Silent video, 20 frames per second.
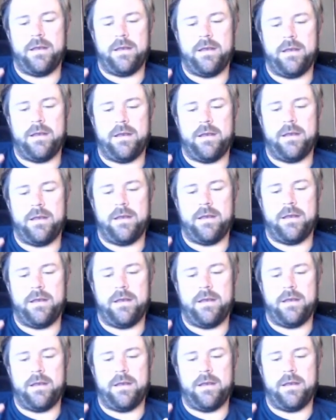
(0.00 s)
in order to
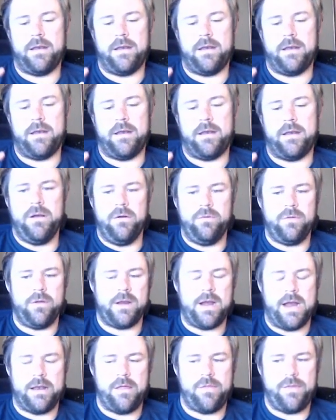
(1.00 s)
build the kind of things we
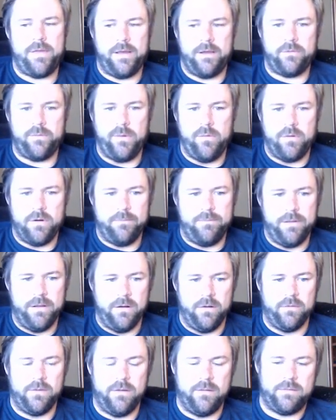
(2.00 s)
want to build, the, the
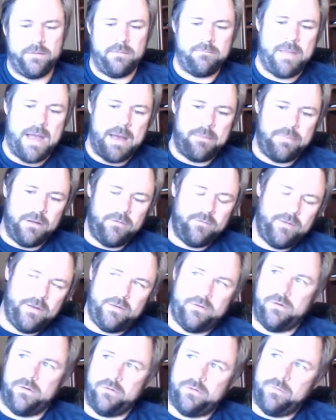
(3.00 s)
mapping features, the
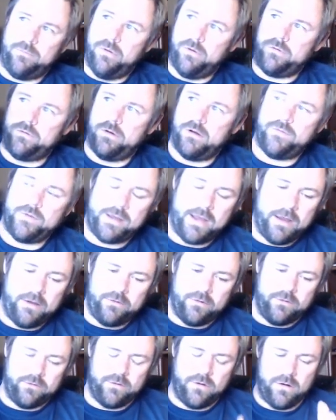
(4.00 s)
push notifications, all
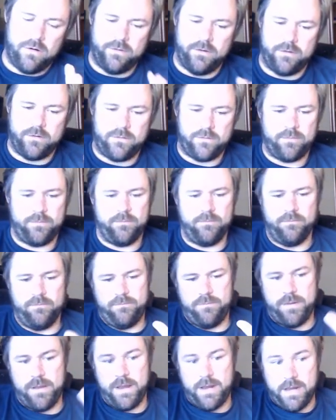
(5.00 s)
this
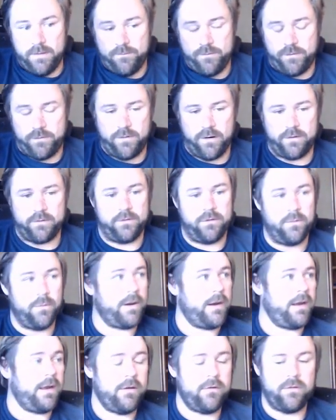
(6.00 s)
big infrastructure that we're
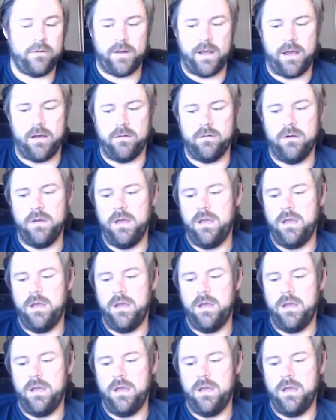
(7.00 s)
getting into now.